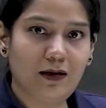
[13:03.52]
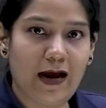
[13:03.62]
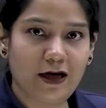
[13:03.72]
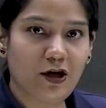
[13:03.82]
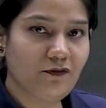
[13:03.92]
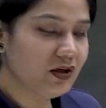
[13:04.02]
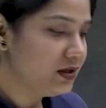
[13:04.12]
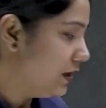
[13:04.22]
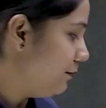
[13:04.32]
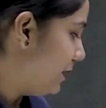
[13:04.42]
kind of the
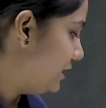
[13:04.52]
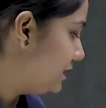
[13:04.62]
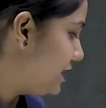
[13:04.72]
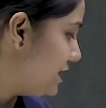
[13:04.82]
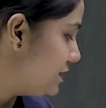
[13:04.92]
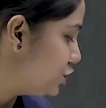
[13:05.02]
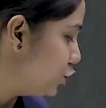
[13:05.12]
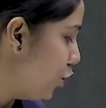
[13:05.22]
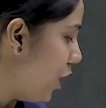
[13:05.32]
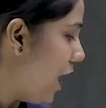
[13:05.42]
thing but these
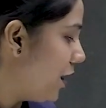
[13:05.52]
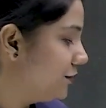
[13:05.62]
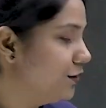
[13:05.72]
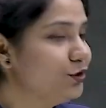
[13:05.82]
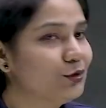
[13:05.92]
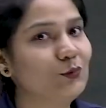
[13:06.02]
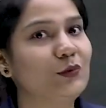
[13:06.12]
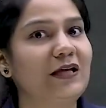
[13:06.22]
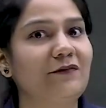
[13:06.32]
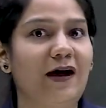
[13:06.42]
two are the
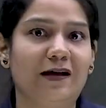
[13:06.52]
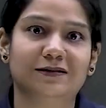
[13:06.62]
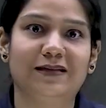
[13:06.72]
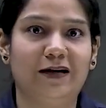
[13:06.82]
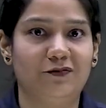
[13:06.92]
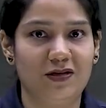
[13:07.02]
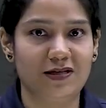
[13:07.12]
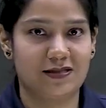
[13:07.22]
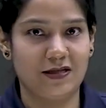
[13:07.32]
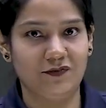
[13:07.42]
newly ones that we
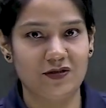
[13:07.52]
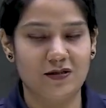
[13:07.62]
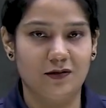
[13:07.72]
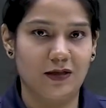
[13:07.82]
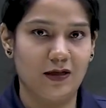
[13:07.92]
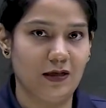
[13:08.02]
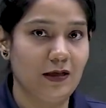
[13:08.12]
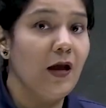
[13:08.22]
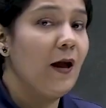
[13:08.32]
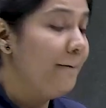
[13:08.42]
received certainly
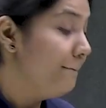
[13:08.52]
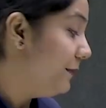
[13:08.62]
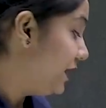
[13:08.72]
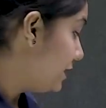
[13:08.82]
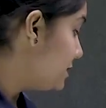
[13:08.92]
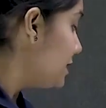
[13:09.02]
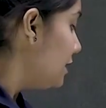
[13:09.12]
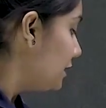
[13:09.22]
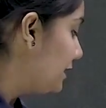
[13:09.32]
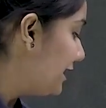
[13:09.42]
means
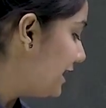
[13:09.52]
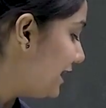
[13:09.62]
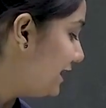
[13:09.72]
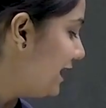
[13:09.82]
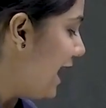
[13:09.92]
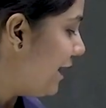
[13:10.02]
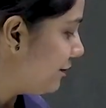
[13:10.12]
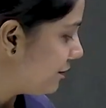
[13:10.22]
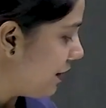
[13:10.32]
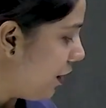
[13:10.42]
green
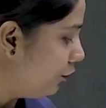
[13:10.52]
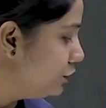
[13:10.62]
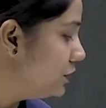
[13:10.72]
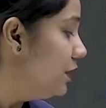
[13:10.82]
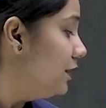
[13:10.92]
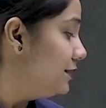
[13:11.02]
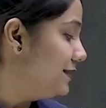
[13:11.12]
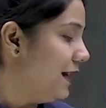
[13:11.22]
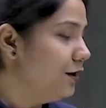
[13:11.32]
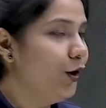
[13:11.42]
and round
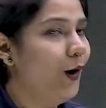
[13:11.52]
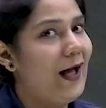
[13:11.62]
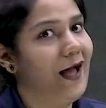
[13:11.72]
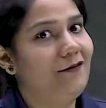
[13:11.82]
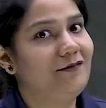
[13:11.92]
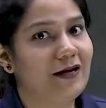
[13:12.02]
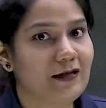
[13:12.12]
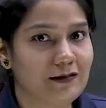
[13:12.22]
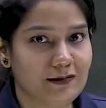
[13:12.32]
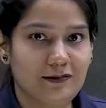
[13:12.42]
yellow and
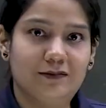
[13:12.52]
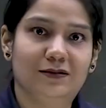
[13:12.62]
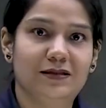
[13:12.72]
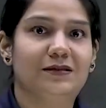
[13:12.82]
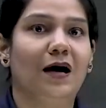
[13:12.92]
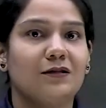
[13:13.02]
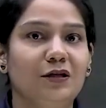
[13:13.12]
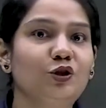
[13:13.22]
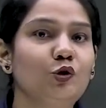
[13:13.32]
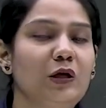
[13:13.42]
wrinkled these are the
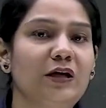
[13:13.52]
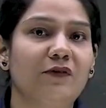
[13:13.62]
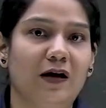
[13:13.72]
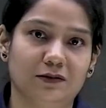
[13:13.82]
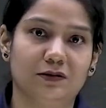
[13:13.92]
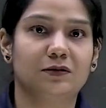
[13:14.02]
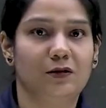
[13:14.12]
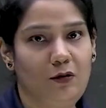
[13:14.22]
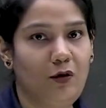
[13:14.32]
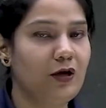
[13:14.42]
newly ones
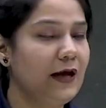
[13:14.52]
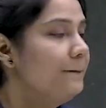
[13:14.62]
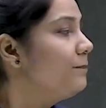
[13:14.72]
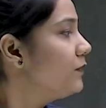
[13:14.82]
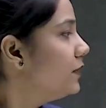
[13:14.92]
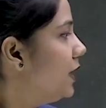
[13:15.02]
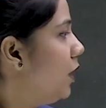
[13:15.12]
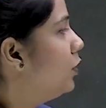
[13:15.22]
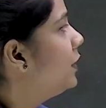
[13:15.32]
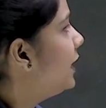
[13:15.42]
okay
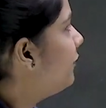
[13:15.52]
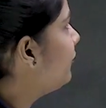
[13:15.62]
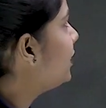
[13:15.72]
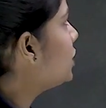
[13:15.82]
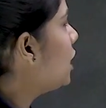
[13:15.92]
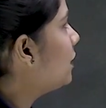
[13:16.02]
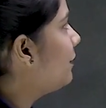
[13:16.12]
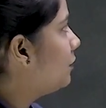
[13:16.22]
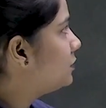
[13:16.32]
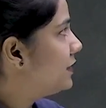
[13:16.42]
now if we talk
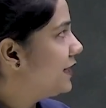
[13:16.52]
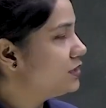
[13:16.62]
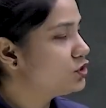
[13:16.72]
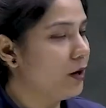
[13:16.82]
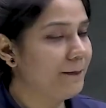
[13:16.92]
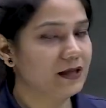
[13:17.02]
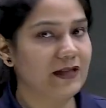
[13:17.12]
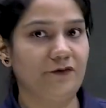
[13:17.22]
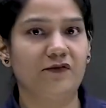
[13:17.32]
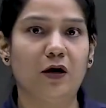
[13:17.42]
about the next topic
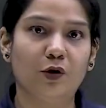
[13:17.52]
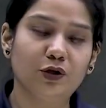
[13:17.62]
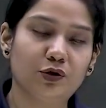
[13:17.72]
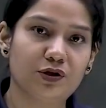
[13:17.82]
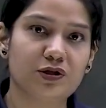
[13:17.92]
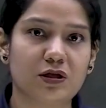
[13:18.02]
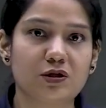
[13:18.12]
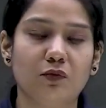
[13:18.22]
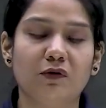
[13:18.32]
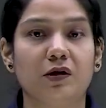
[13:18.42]
that we are going to
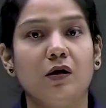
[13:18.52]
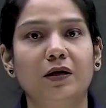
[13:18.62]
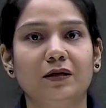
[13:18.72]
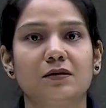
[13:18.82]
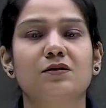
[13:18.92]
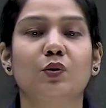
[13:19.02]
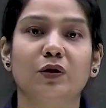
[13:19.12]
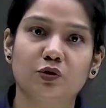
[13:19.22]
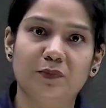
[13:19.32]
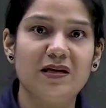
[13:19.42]
discuss over here, it is
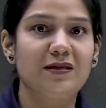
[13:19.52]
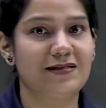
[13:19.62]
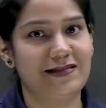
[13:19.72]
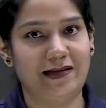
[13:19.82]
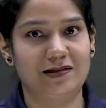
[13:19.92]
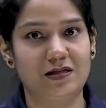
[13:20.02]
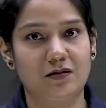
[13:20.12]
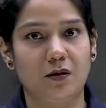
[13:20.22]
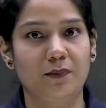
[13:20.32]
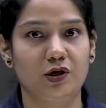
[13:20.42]
going to be the sex
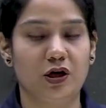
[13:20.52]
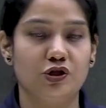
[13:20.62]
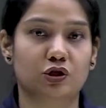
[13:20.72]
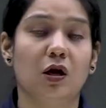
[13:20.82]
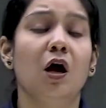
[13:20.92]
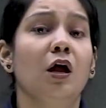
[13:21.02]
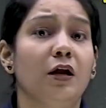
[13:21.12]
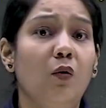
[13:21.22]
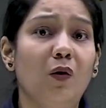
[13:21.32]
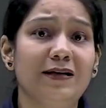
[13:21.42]
determination.
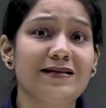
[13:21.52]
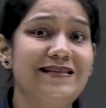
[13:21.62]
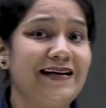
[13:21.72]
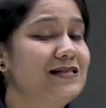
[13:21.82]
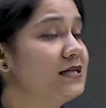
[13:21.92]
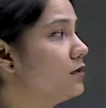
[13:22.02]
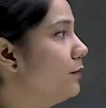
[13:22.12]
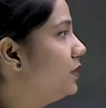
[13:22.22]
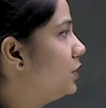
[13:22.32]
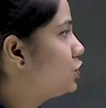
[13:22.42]
Now, what is sex
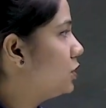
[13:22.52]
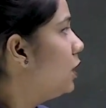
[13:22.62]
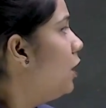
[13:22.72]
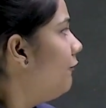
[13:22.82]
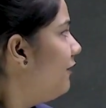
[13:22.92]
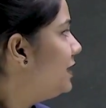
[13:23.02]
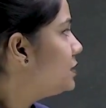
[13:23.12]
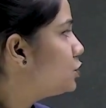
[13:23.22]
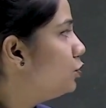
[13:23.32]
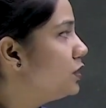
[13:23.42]
determination? Well,
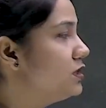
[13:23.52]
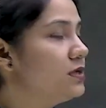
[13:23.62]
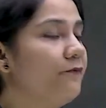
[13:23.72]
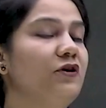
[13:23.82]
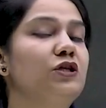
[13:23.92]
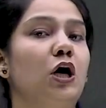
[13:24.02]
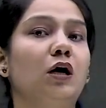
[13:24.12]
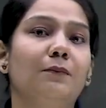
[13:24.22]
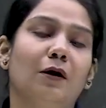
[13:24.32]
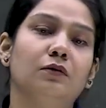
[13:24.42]
students, if we talk
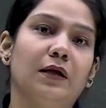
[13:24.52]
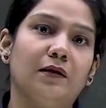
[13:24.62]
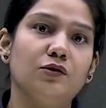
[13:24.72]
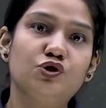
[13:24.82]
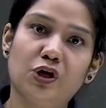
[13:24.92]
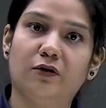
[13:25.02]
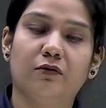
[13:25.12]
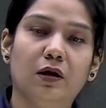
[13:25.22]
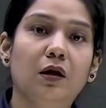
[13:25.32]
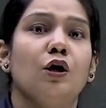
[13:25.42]
about in
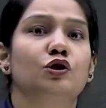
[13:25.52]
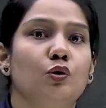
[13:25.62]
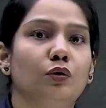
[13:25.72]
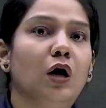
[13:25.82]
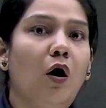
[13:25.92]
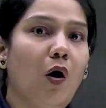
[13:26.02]
general, so the